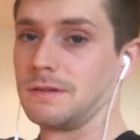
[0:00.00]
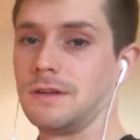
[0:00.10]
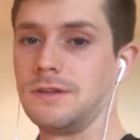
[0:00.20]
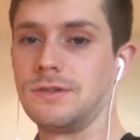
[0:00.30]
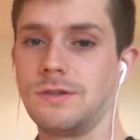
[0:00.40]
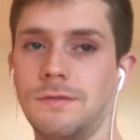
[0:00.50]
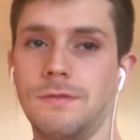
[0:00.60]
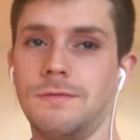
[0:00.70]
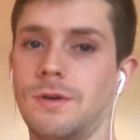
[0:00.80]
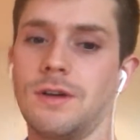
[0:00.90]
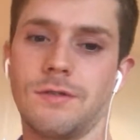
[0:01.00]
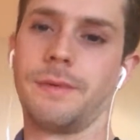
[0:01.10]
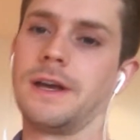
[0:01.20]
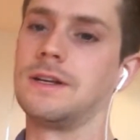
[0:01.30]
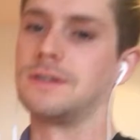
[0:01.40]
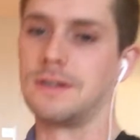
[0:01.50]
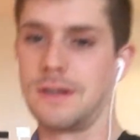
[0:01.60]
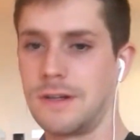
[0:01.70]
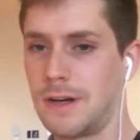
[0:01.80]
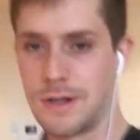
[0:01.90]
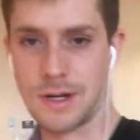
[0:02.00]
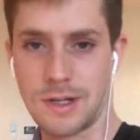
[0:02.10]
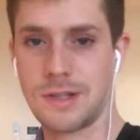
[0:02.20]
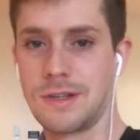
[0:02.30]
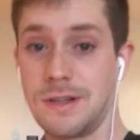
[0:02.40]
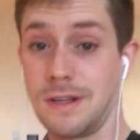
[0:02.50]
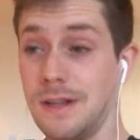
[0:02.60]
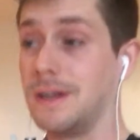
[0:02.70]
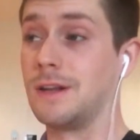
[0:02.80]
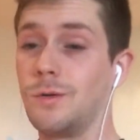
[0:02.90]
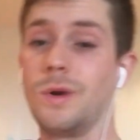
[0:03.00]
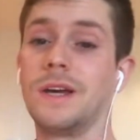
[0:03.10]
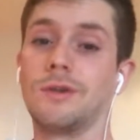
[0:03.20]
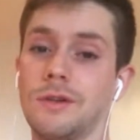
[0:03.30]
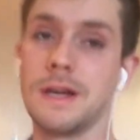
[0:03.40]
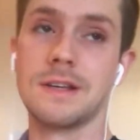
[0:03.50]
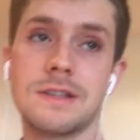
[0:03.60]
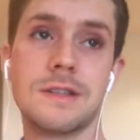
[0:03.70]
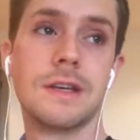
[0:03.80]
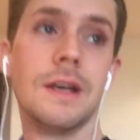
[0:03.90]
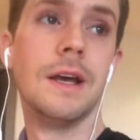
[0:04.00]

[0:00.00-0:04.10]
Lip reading: a few hundred pages that you can digest in a week or less.